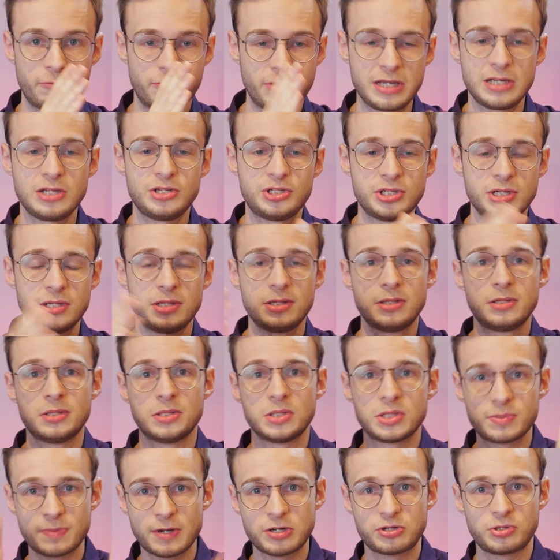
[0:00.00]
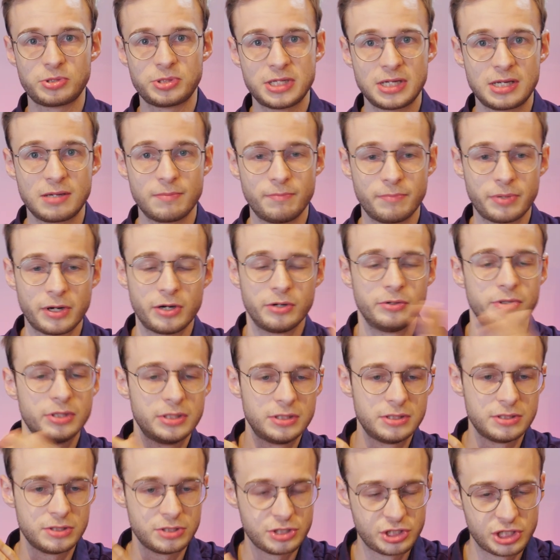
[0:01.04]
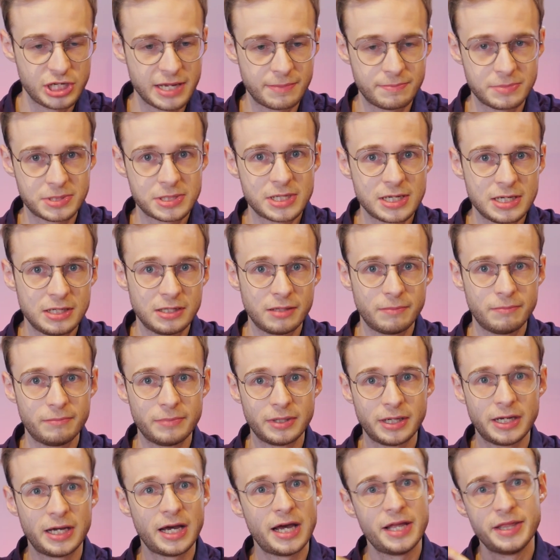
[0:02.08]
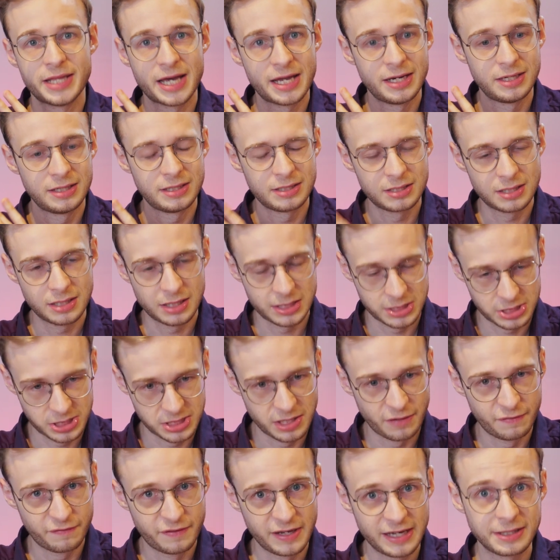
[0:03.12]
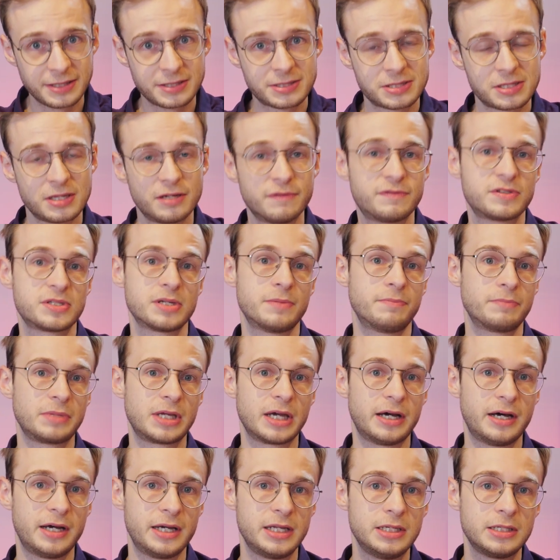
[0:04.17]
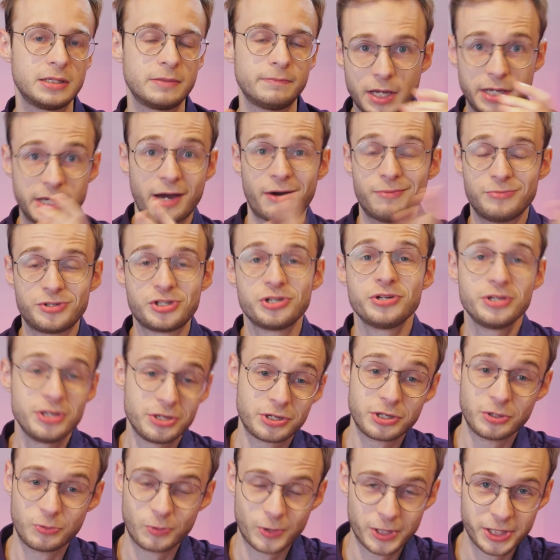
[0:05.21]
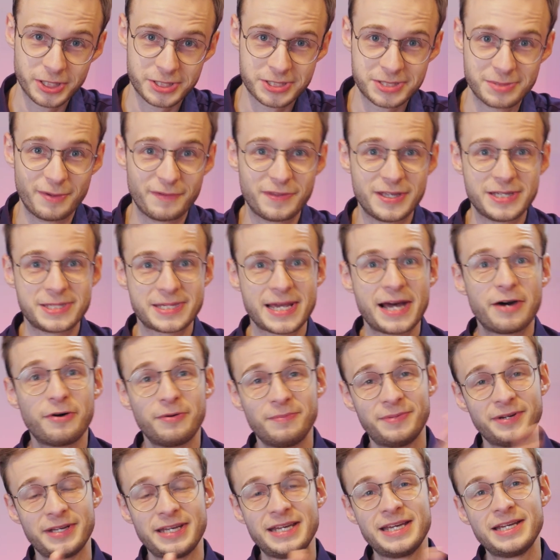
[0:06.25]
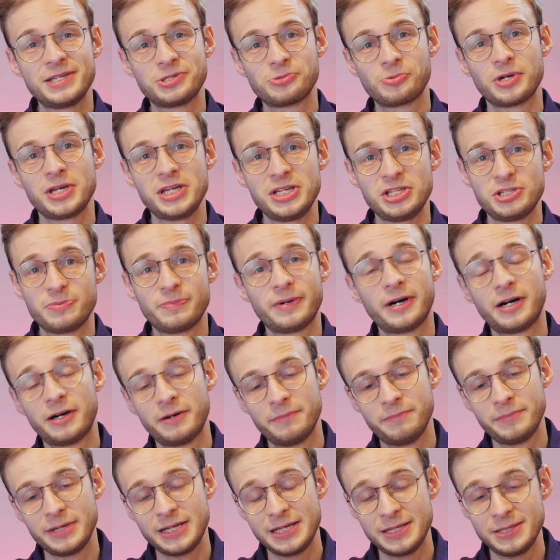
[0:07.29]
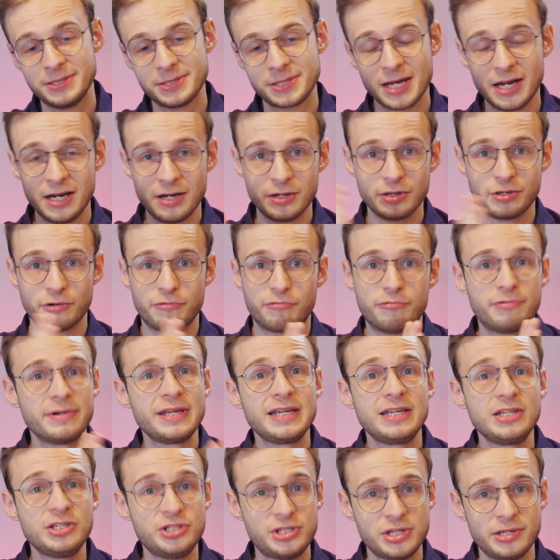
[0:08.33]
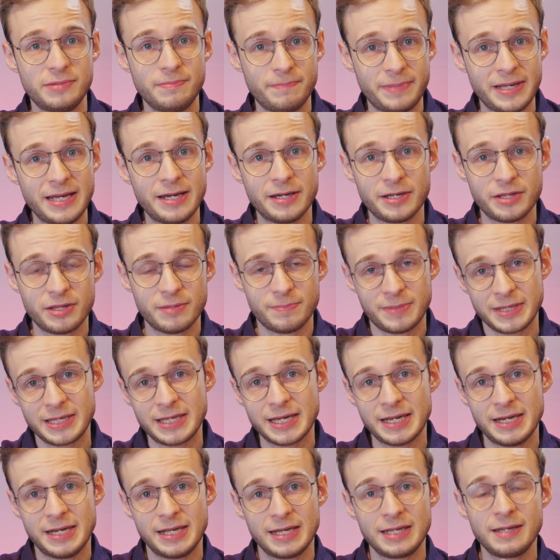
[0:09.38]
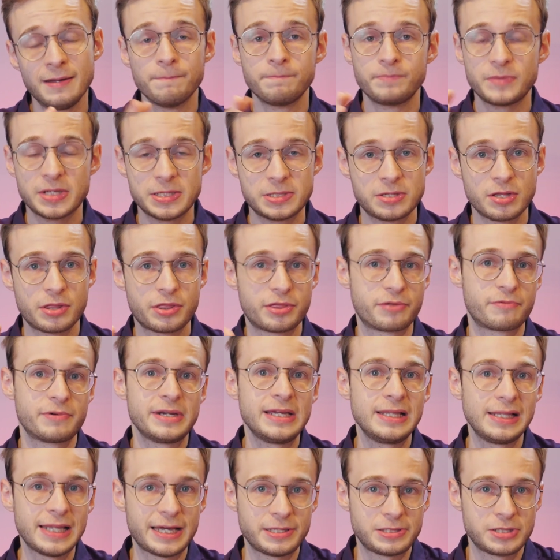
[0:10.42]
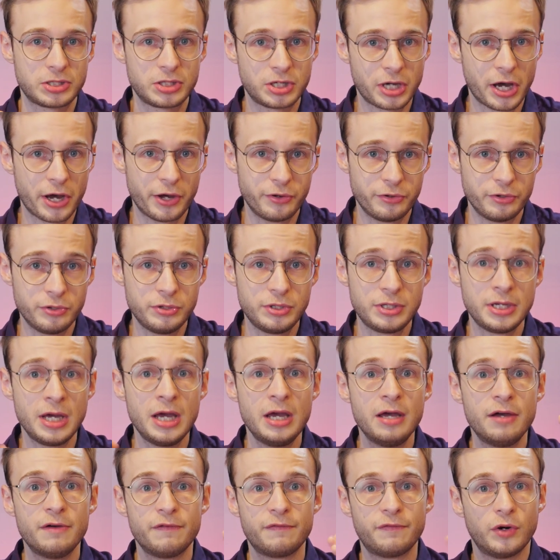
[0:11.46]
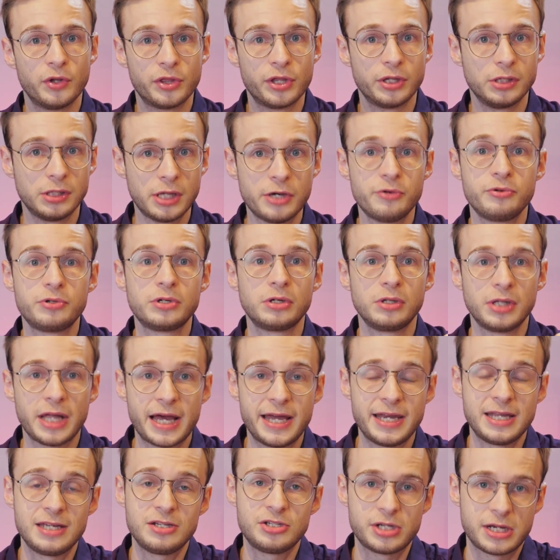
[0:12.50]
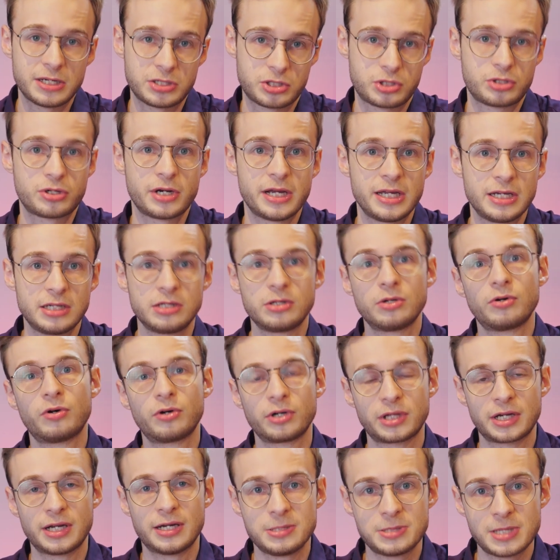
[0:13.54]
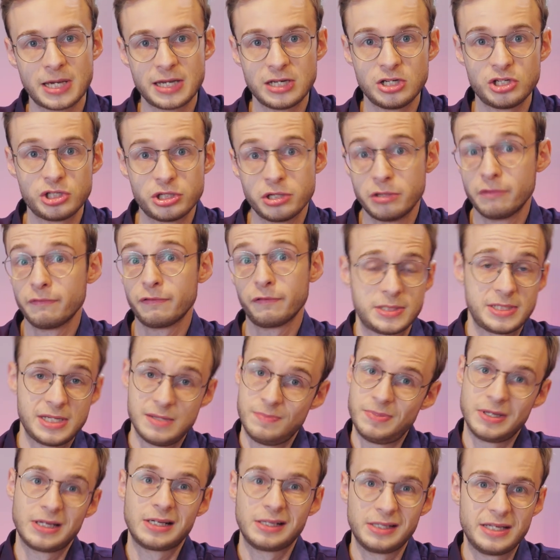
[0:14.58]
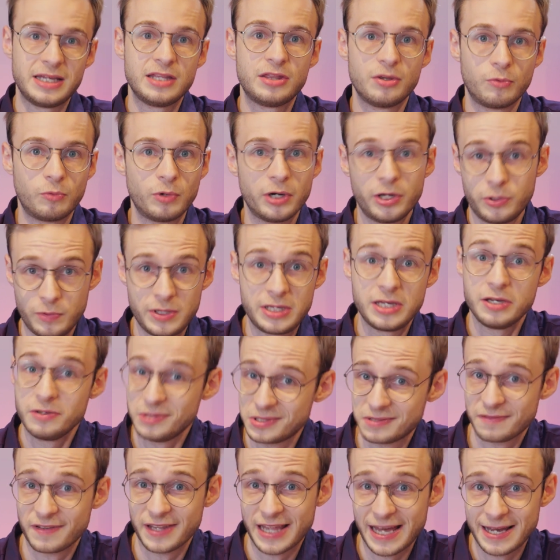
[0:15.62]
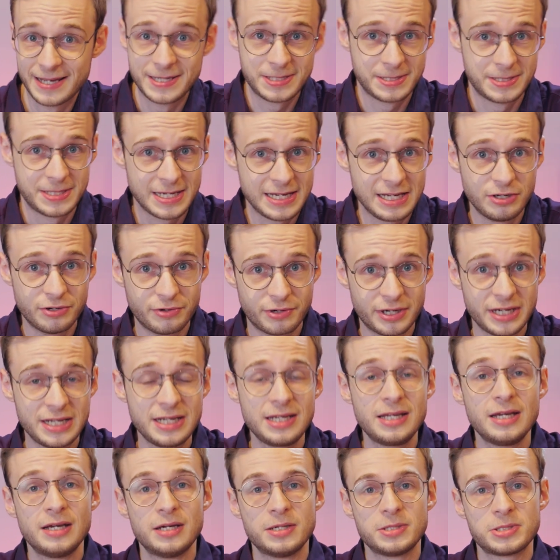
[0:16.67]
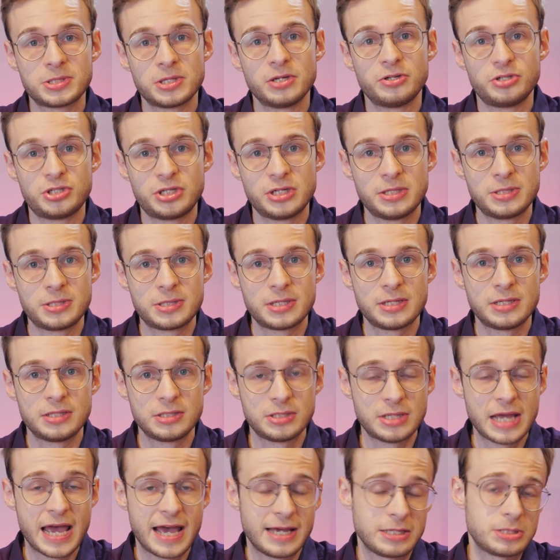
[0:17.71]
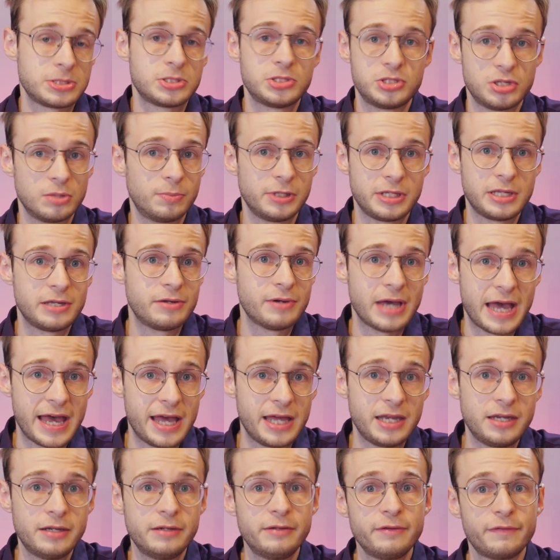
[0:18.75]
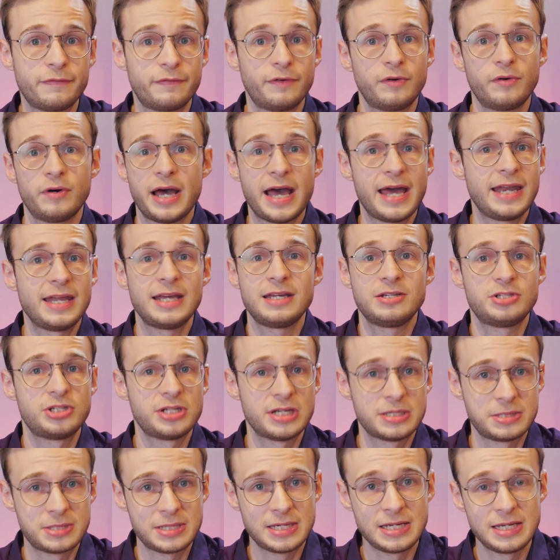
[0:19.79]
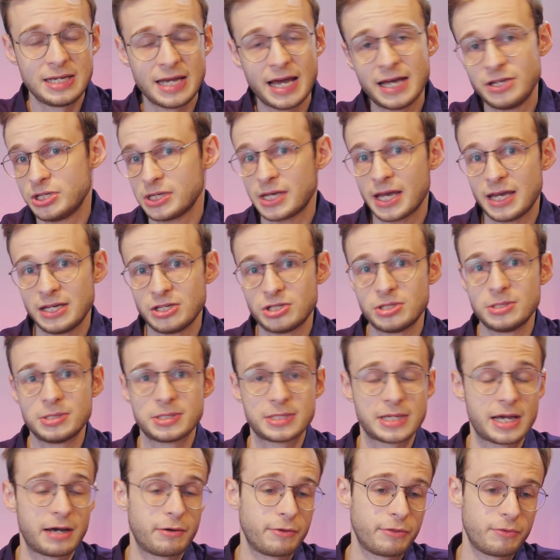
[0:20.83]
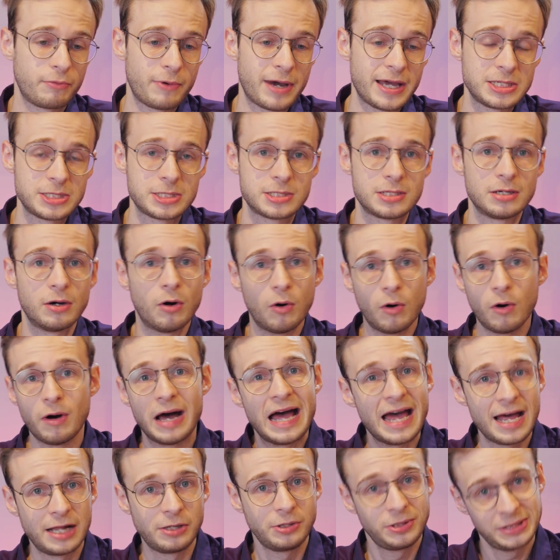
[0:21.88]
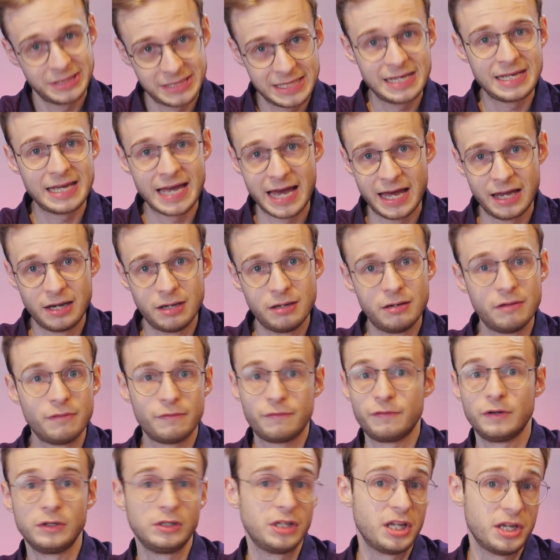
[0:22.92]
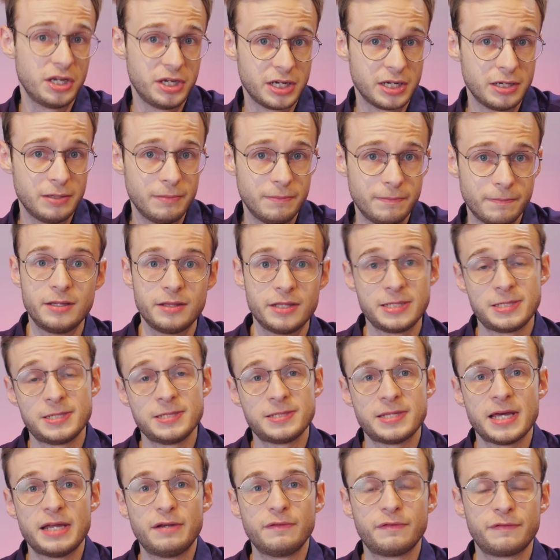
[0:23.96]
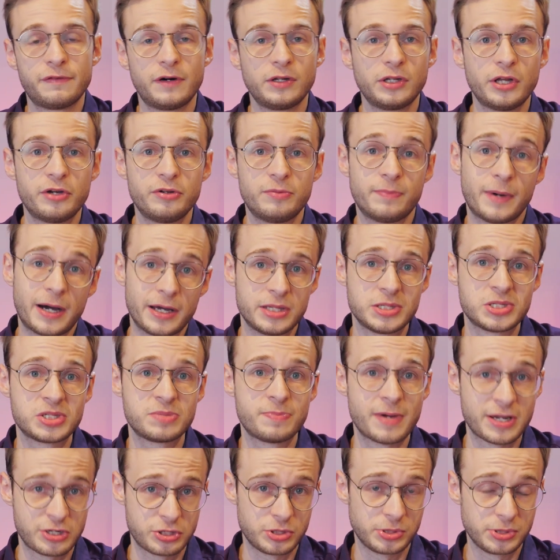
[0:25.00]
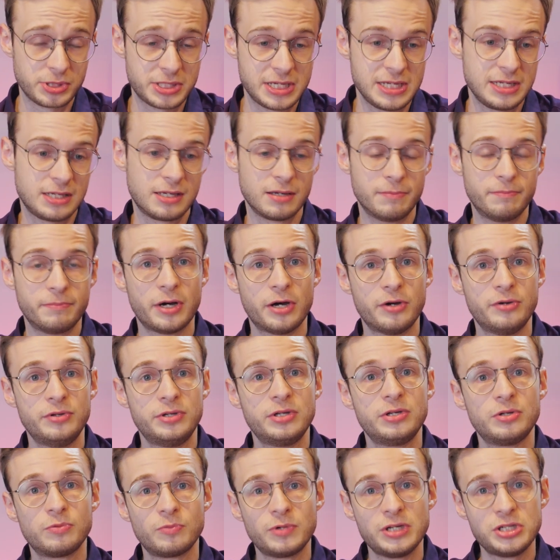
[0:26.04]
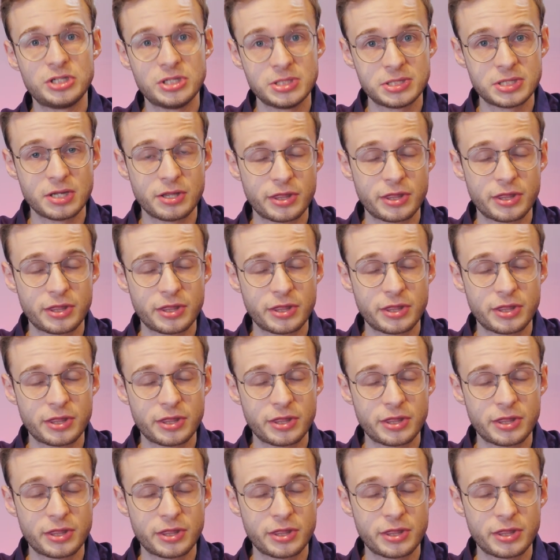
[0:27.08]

region, specialty component, GMC number, and then a suffix of some kind. Now, I'm sure you can work some of this out, but here's what each part means. The region bit at the beginning is a 3-letter code for the local NHS training organisation. Typically, the word we use for that is deanery, such as SWN for NHSE Education Southwest or LDN for London. This is then followed by the specialty component, which is a